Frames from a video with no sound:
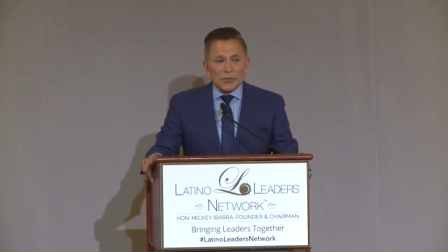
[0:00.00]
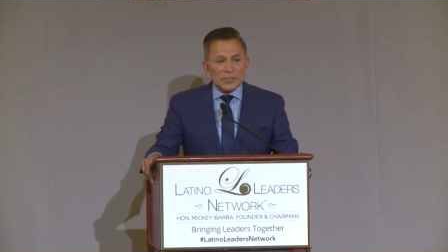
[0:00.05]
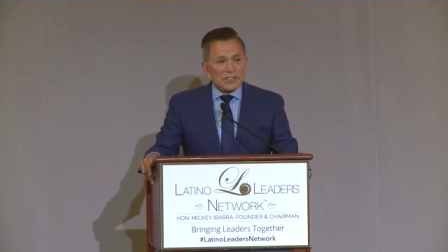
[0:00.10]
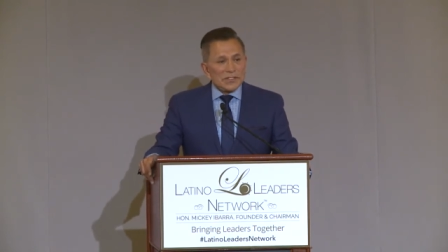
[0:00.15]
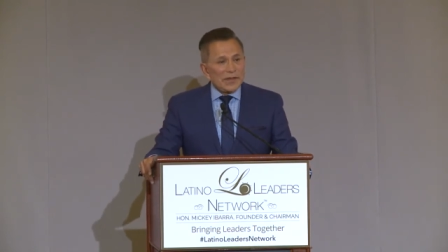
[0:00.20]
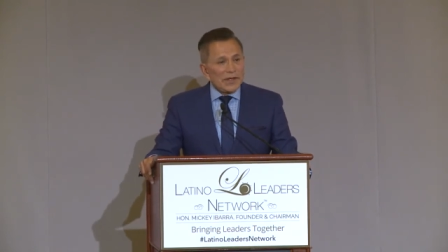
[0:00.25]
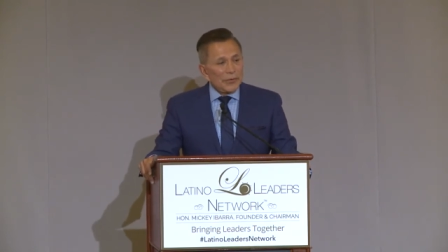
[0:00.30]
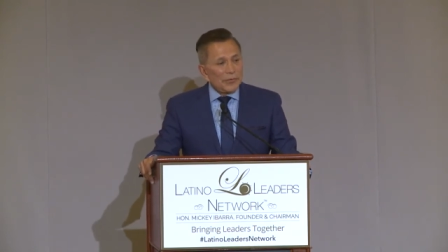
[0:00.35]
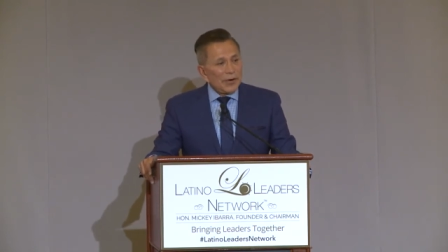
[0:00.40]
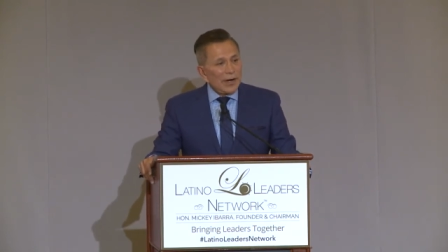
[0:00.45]

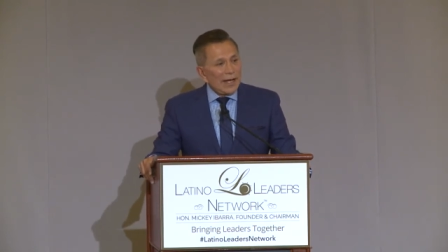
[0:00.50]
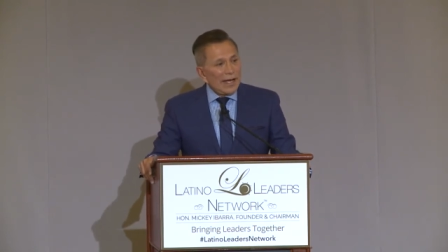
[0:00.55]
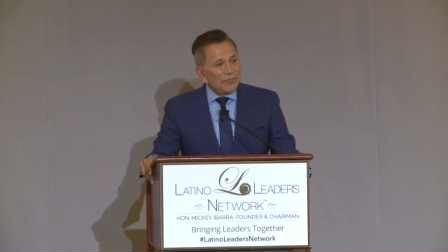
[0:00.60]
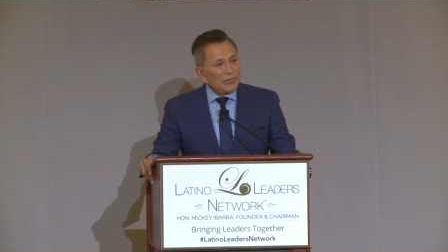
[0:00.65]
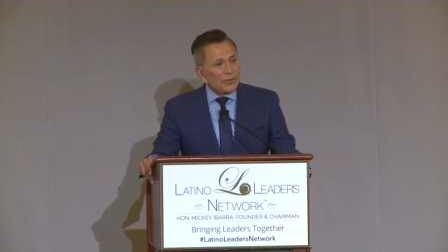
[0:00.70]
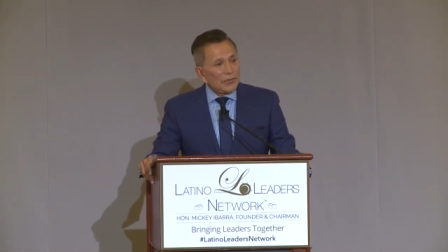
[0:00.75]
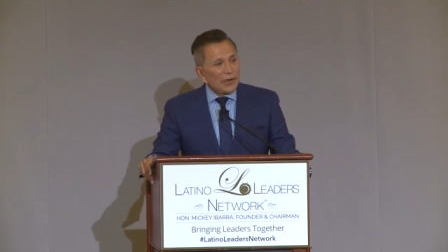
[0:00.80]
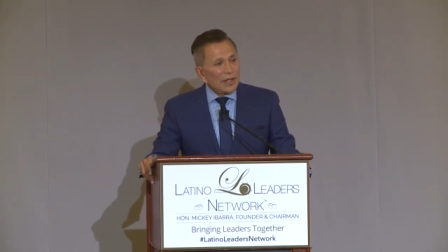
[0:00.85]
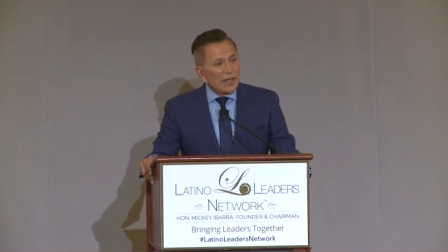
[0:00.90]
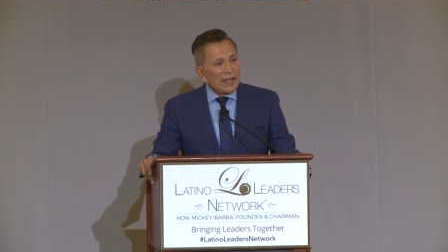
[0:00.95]
which they were
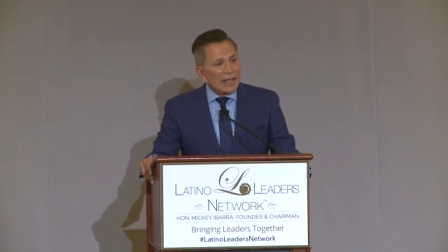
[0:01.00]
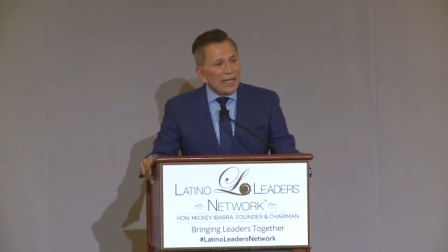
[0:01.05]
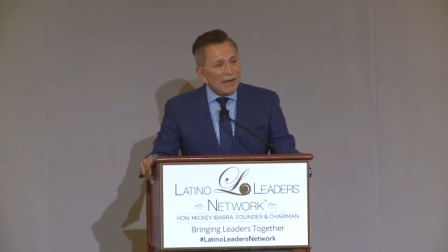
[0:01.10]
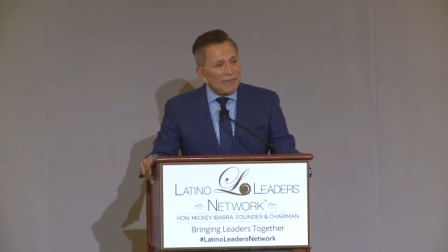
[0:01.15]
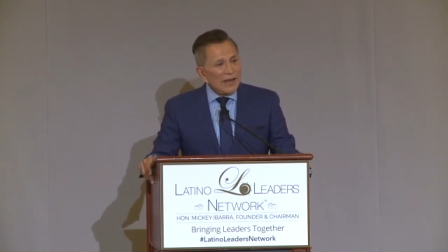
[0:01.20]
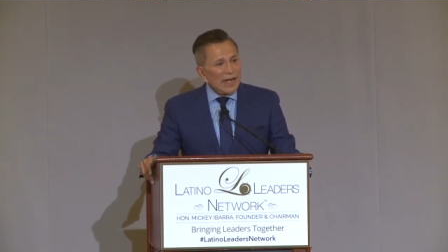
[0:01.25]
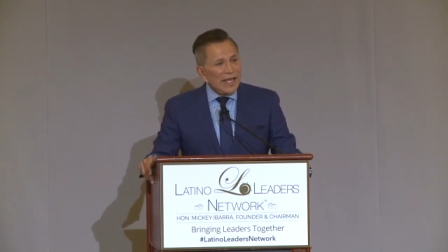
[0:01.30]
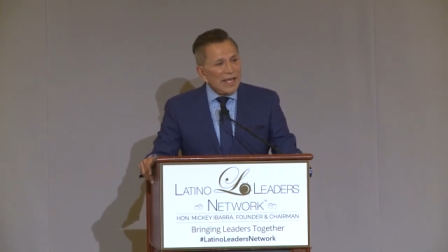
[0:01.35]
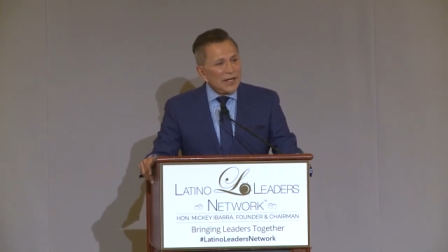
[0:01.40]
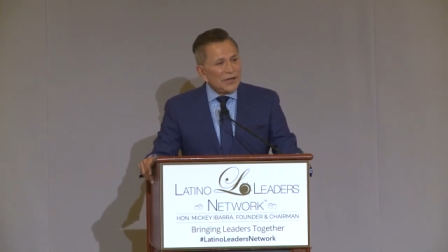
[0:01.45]
after
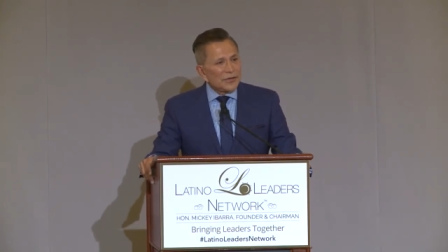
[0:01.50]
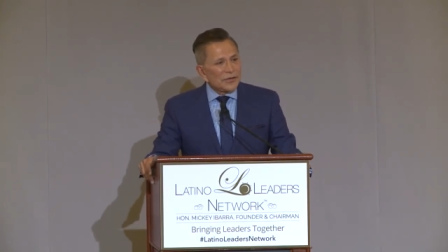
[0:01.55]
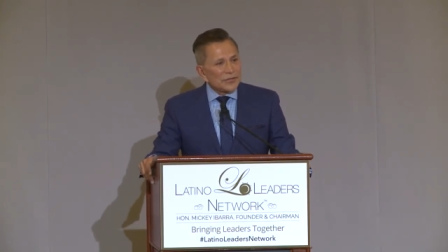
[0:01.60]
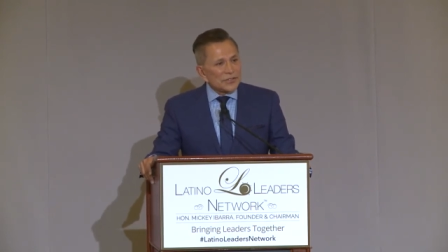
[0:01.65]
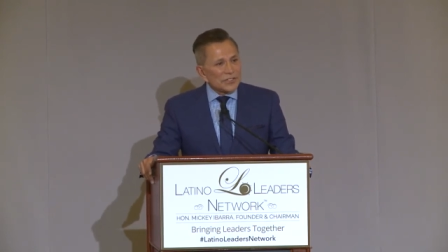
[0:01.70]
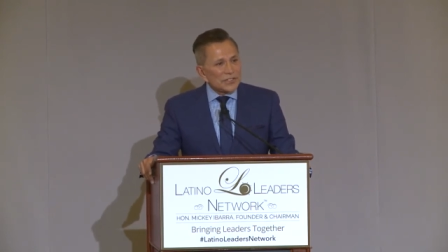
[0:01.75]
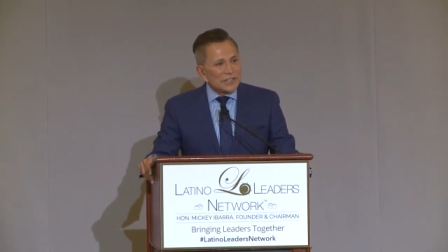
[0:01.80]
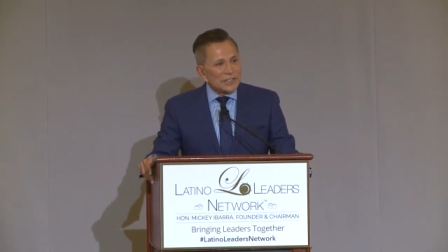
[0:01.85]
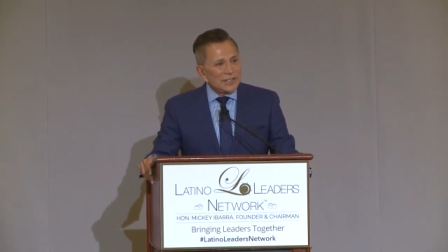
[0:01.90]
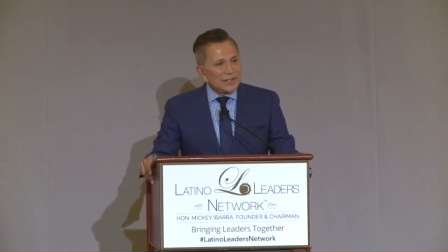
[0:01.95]
11
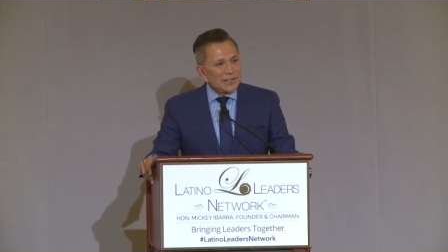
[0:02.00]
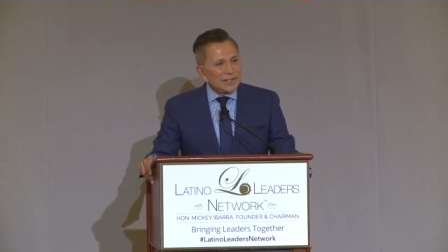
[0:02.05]
acres